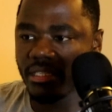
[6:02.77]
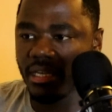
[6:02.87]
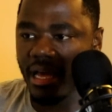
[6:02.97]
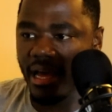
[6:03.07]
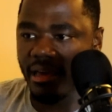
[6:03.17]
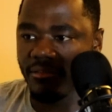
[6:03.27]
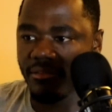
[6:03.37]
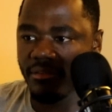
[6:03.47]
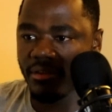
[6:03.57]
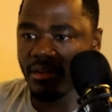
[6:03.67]
his
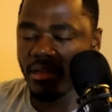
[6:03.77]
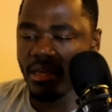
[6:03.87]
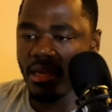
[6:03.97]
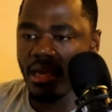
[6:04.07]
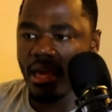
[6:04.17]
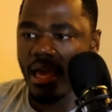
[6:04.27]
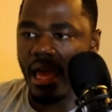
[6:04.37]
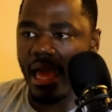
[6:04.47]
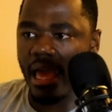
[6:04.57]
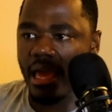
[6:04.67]
live,
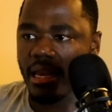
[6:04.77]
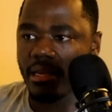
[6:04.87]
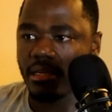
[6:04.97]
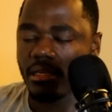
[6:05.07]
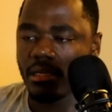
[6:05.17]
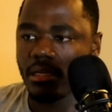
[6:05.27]
and